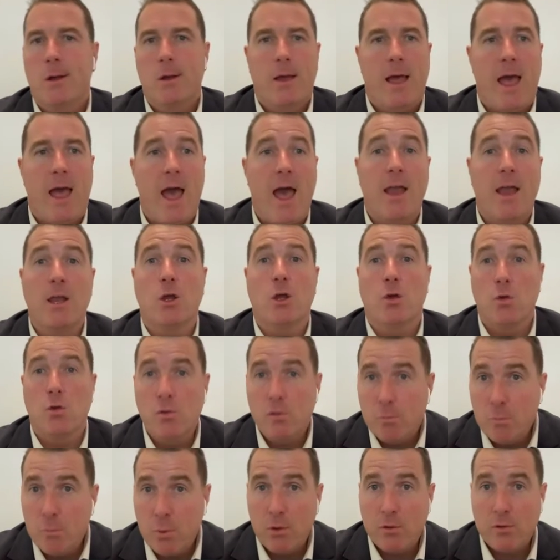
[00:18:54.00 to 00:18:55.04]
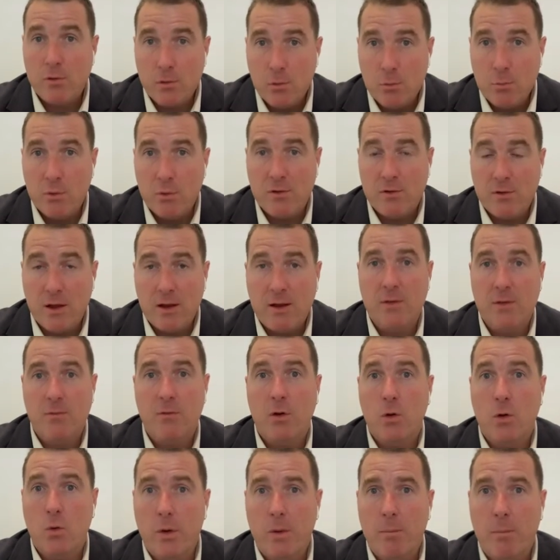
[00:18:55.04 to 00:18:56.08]
how to use personal protective
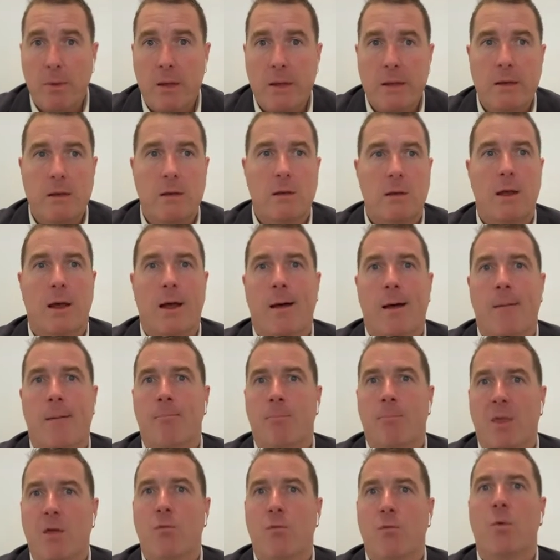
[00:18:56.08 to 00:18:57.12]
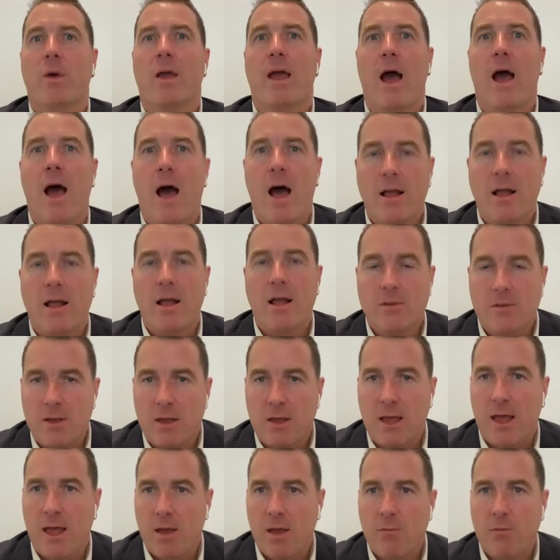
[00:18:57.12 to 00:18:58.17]
equipment if we are to
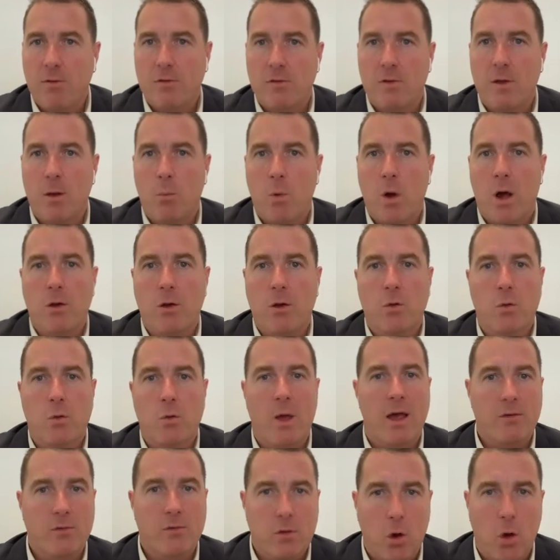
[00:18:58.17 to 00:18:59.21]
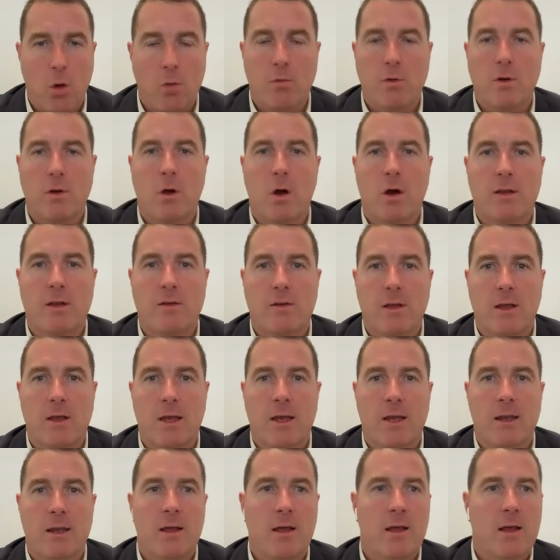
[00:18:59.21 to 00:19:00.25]
care for someone who has
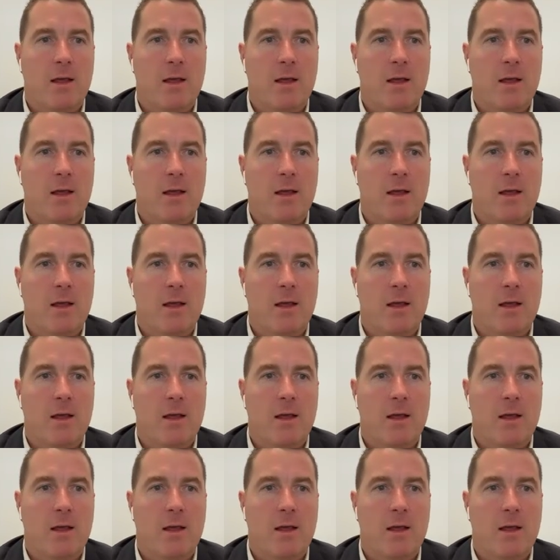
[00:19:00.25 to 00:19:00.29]
COVID-19.